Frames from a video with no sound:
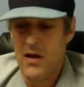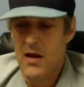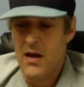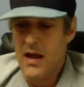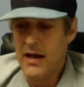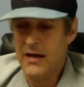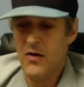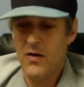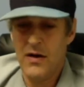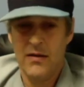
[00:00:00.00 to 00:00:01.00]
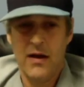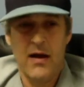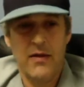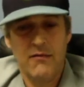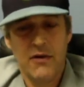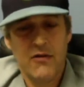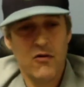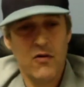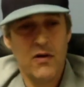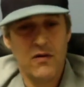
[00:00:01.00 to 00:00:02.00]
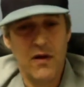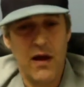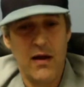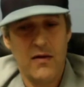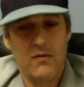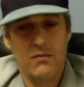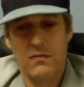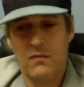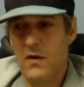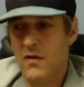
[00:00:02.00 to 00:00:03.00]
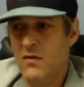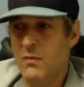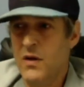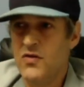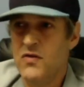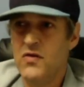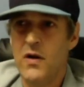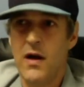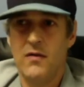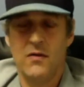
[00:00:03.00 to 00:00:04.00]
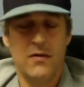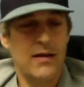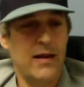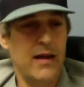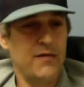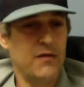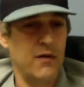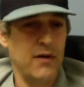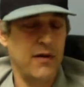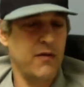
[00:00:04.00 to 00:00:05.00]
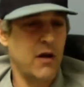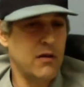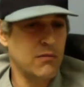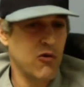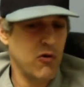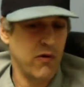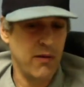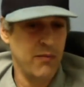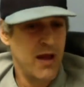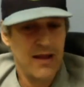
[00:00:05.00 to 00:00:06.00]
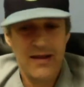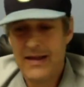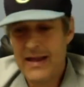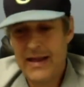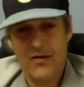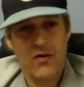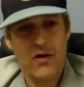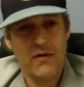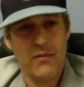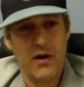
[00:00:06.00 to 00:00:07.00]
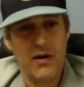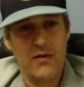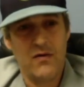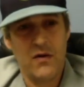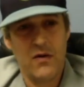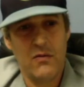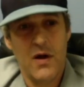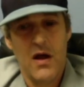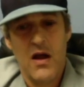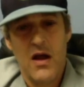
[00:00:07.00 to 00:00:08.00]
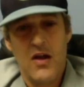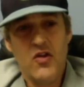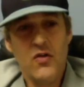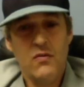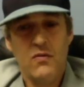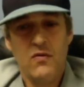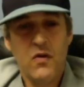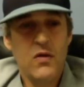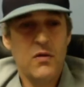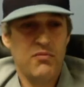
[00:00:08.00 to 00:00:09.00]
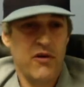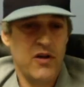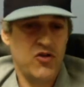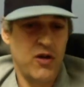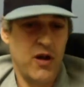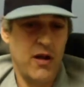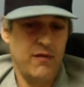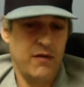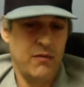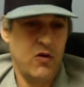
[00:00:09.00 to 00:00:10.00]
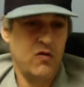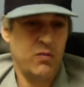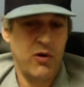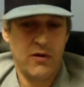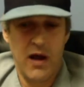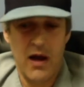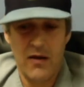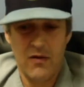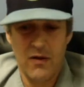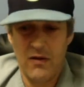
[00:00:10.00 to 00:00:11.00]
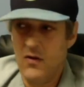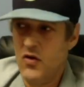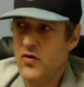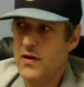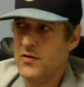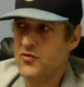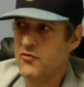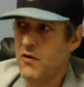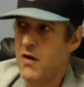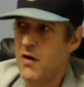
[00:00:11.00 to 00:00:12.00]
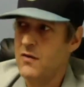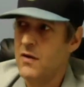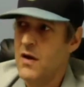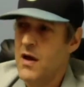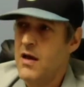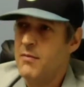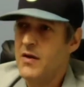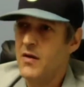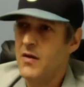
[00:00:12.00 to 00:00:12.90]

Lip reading: And I know on the recruiting side, as much as you guys are getting after it in every other program, you can't know everybody. So you do appreciate, for the most part, guys that you can trust because